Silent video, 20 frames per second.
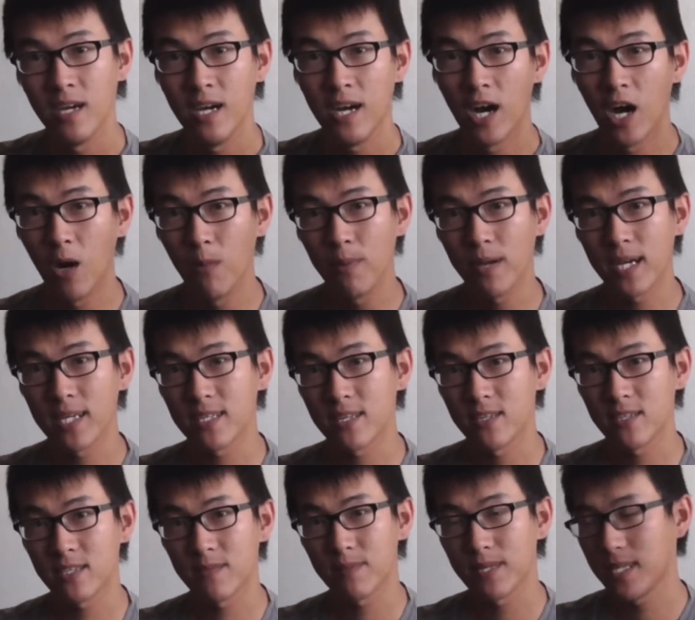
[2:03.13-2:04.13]
I hope you guys
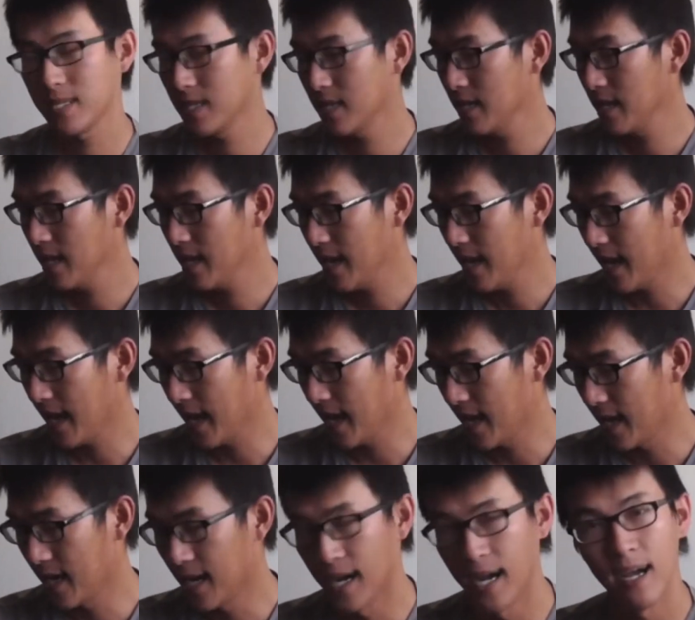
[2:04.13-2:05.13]
learned something. And
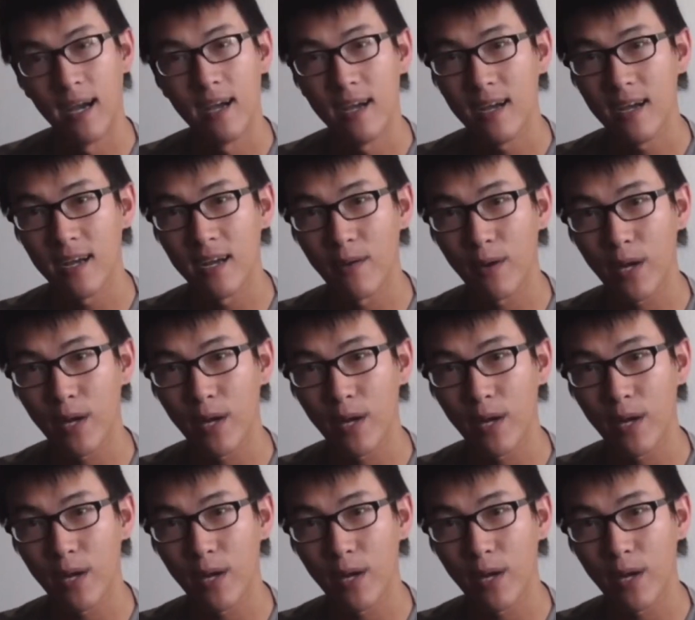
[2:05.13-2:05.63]
here we